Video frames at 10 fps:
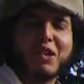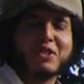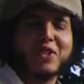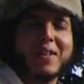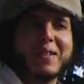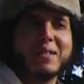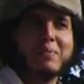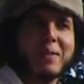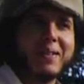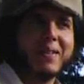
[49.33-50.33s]
of all trades,
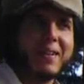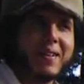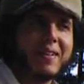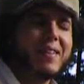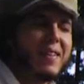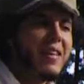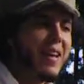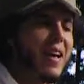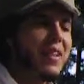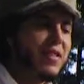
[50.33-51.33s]
but
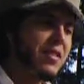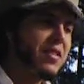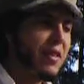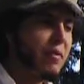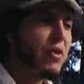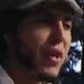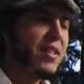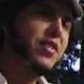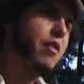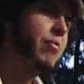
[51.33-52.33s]
it has its. I'm trying to